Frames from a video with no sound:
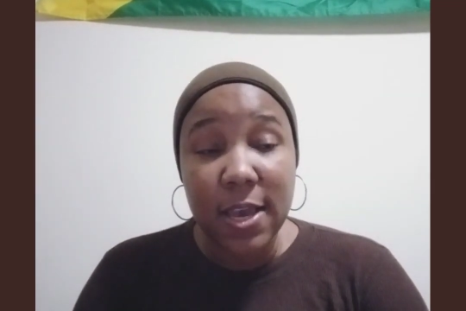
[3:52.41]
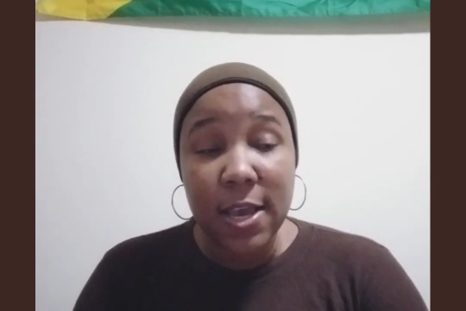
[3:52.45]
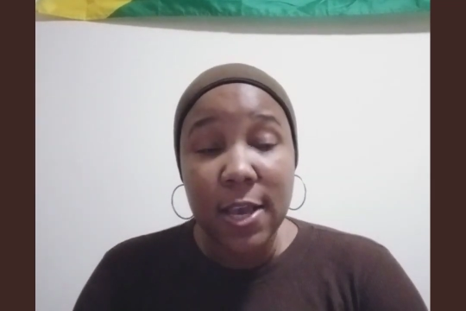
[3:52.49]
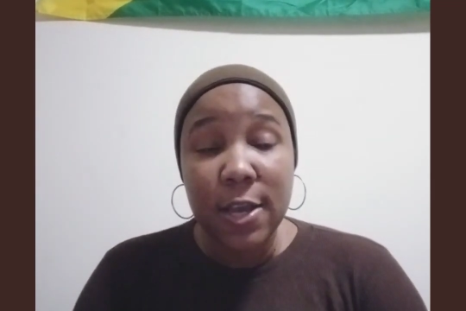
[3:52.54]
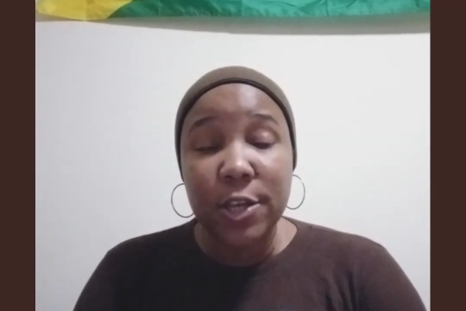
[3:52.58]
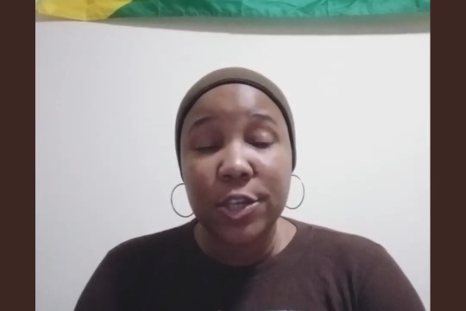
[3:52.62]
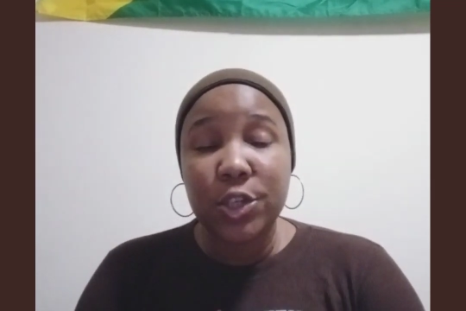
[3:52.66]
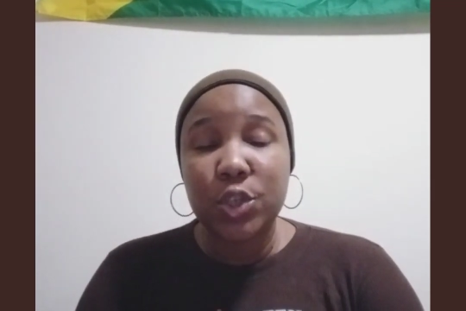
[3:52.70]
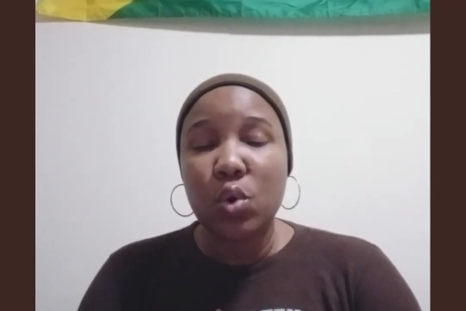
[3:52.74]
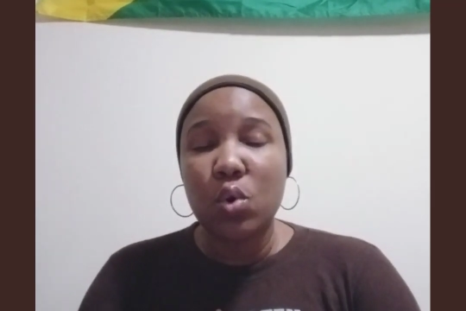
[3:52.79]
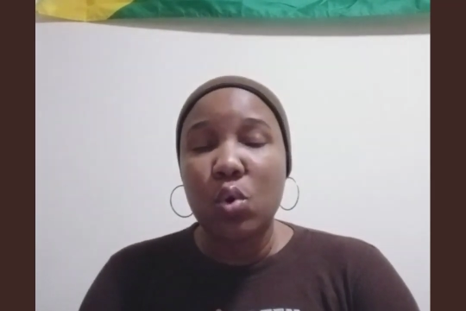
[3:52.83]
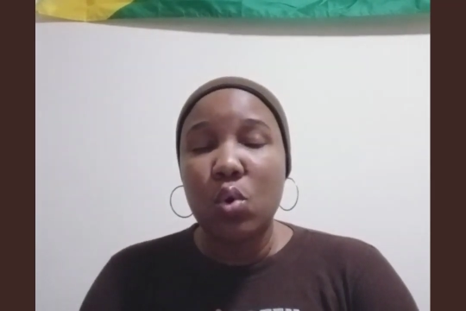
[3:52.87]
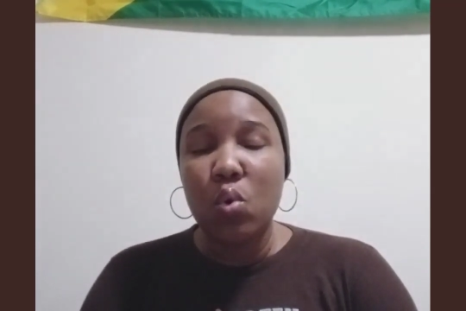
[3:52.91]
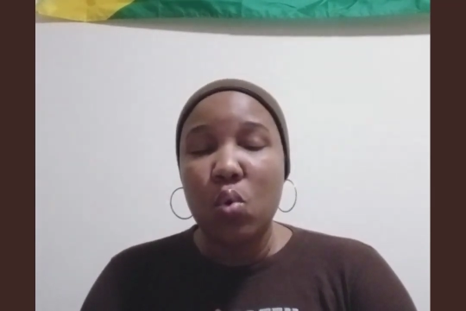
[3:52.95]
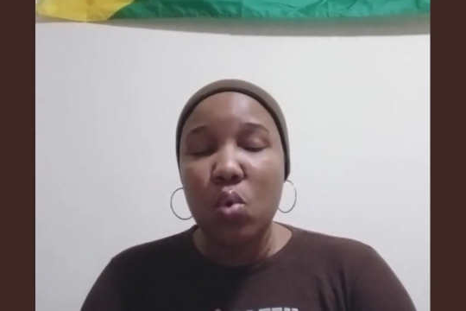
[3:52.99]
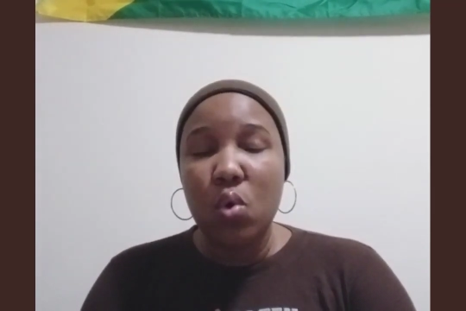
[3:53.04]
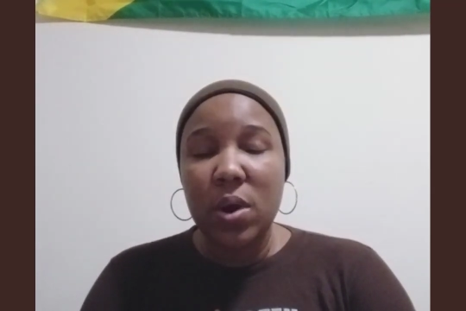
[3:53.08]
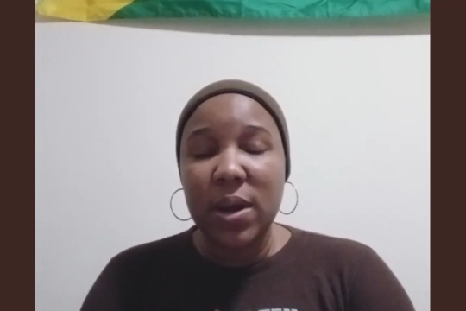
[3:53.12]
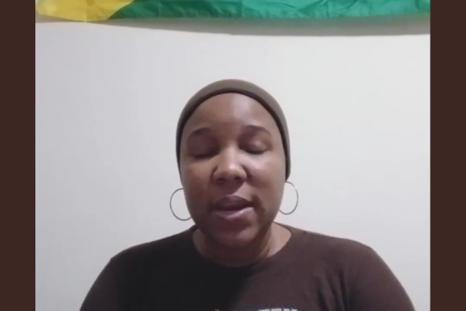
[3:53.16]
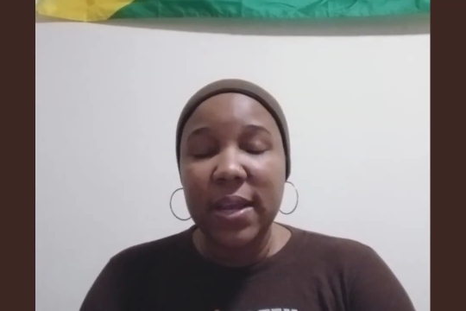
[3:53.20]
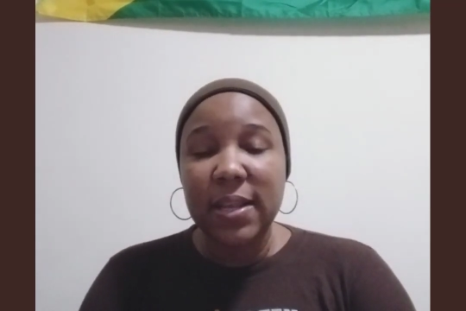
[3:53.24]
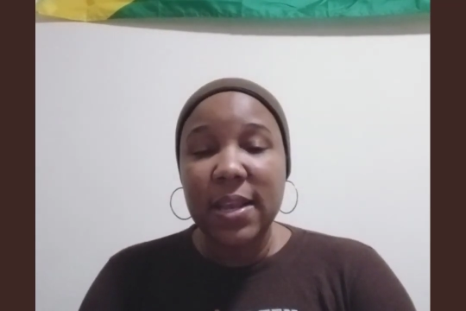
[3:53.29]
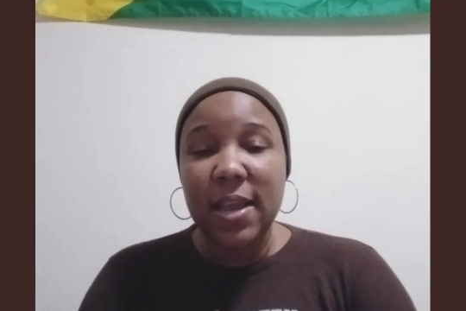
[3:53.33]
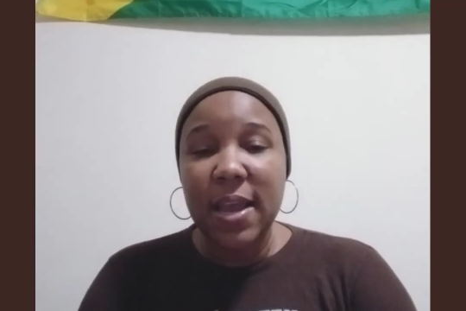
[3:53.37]
So
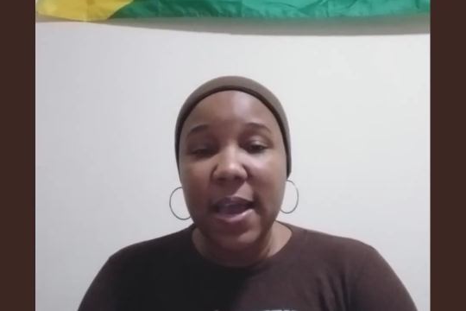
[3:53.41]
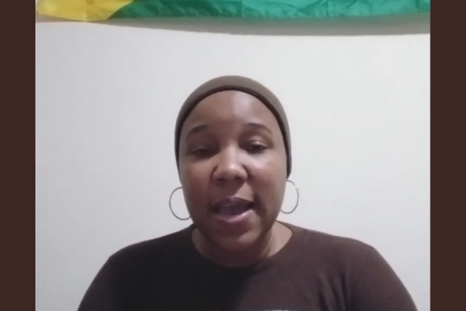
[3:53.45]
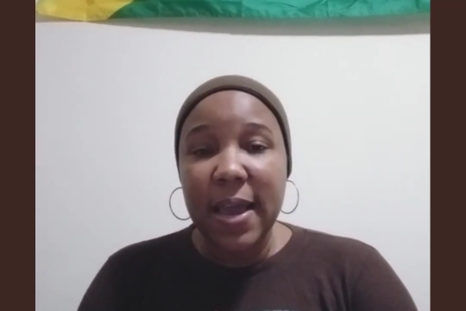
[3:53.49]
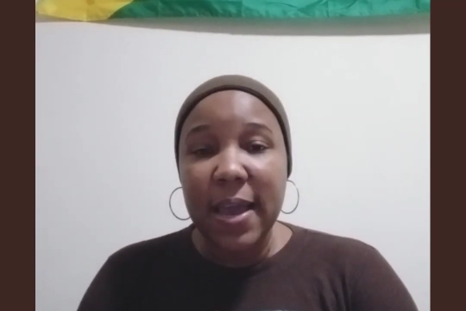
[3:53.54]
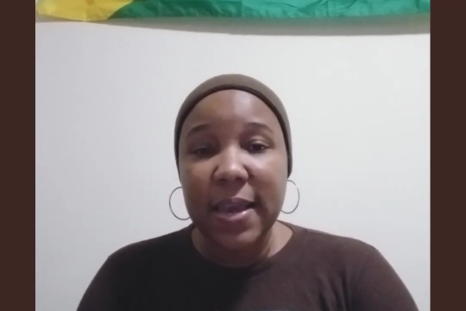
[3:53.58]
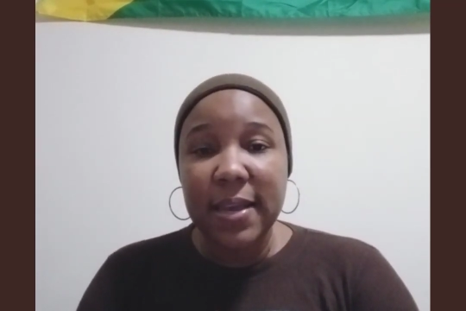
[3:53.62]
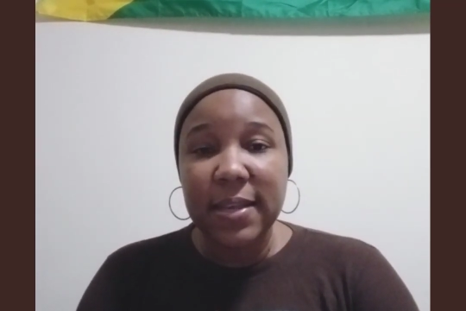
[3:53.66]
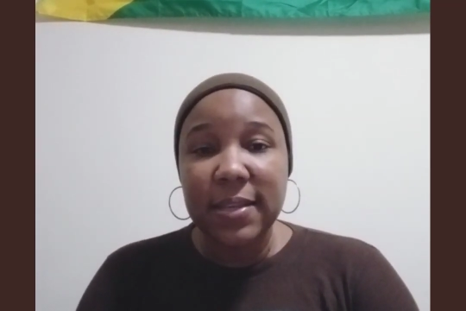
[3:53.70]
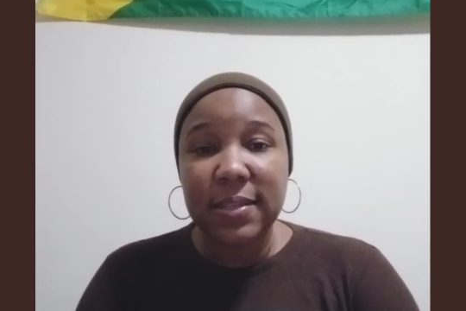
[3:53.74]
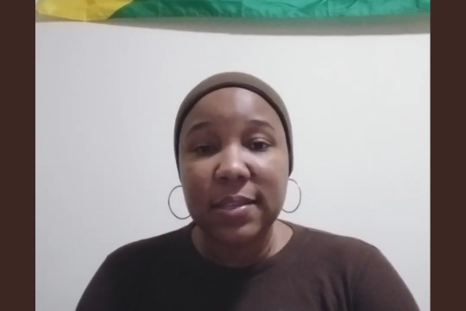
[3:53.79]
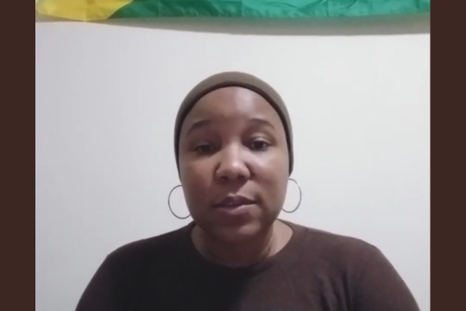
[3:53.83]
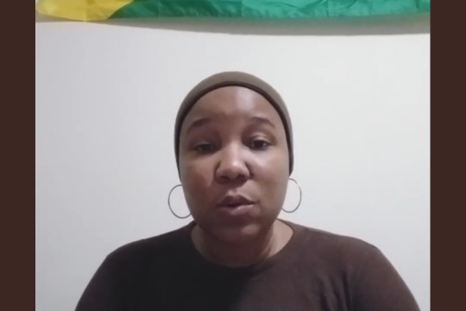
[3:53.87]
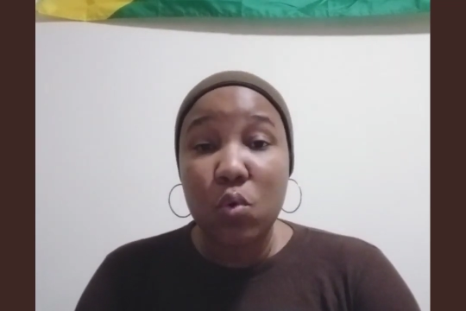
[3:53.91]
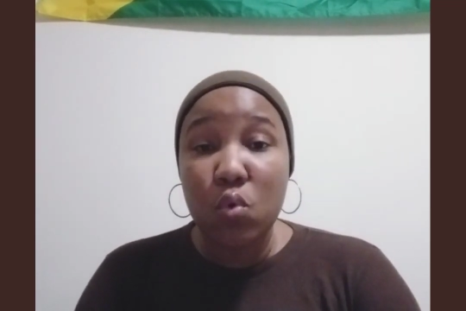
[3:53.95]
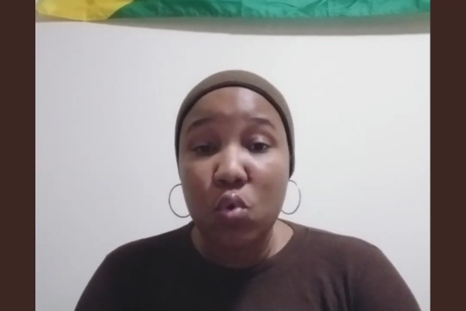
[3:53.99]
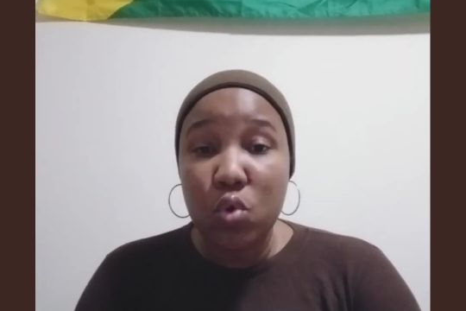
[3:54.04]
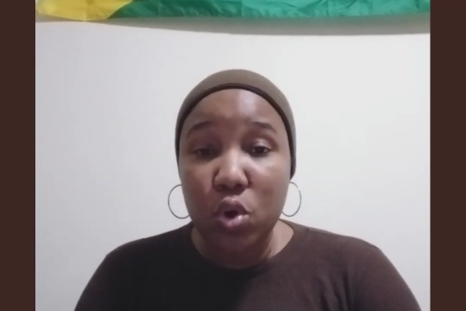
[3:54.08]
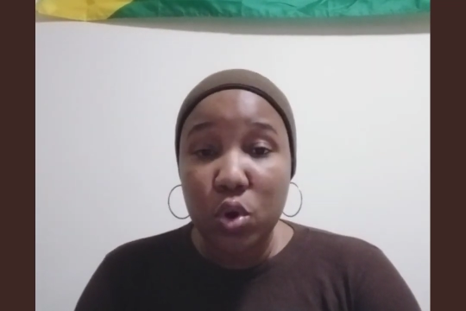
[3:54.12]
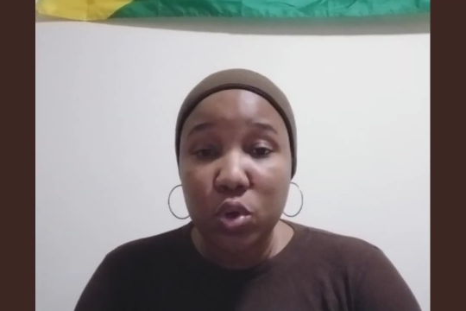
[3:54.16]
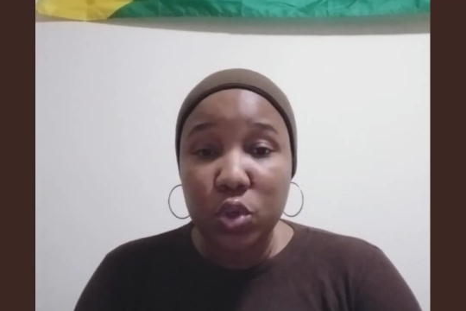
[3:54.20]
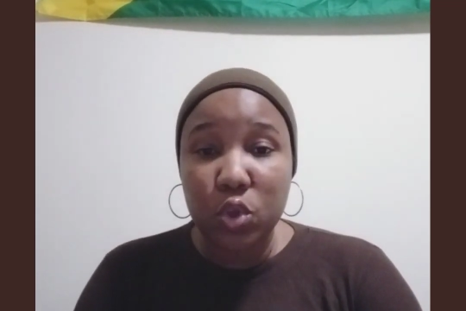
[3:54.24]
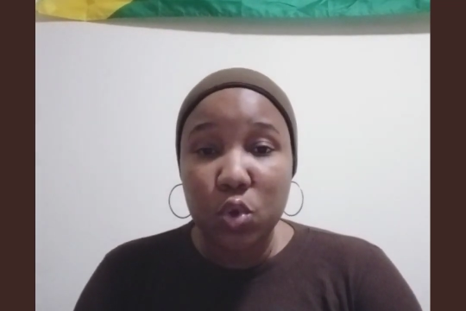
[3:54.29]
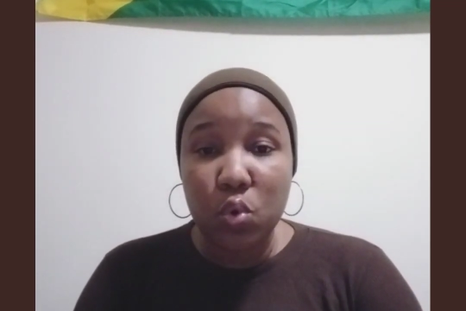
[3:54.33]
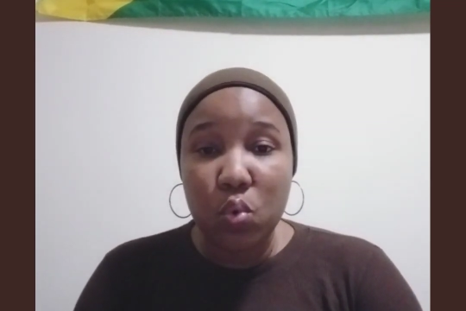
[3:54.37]
Google it, guys.
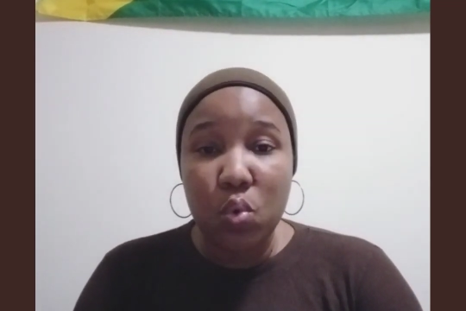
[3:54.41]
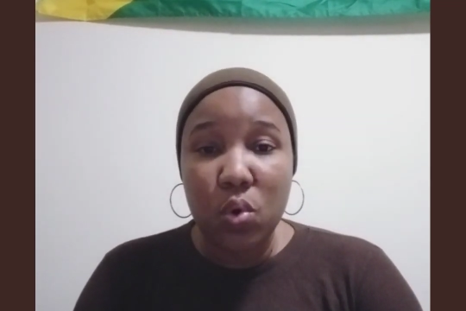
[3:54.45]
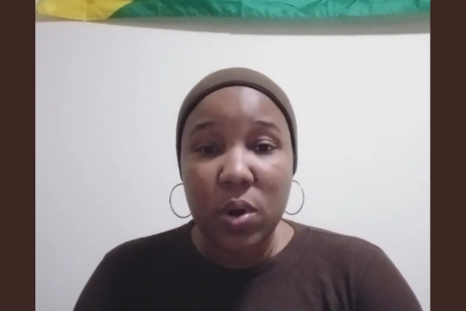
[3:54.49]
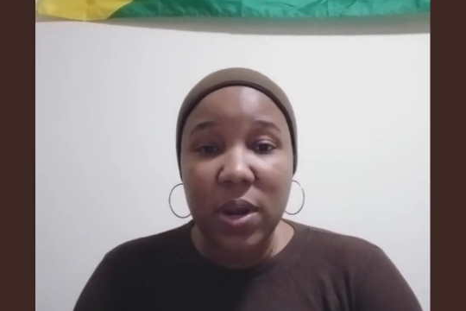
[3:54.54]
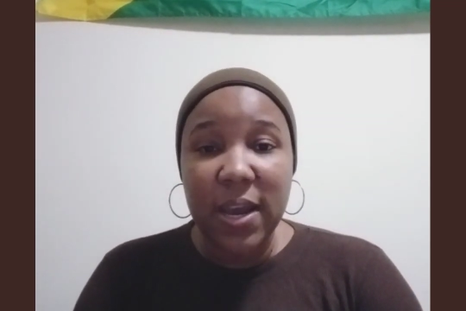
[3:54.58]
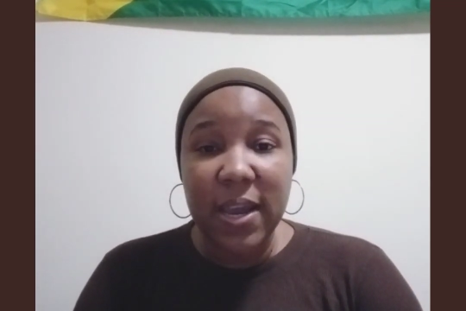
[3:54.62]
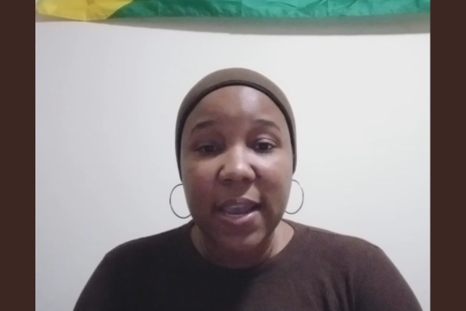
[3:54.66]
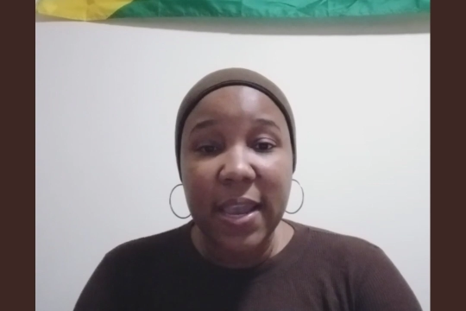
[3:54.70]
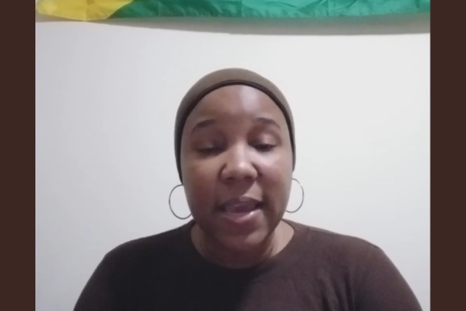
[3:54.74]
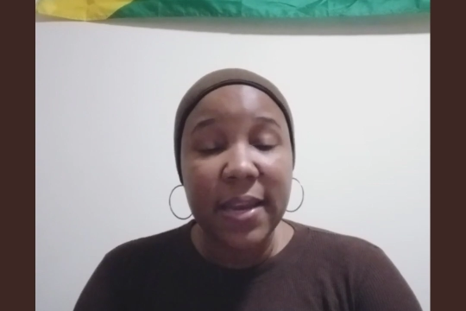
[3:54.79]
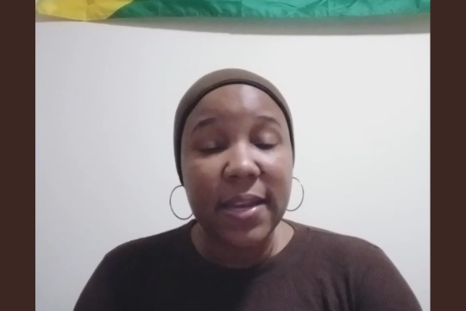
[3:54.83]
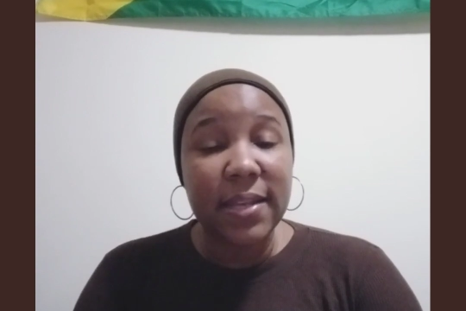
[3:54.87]
Kudos to Google again.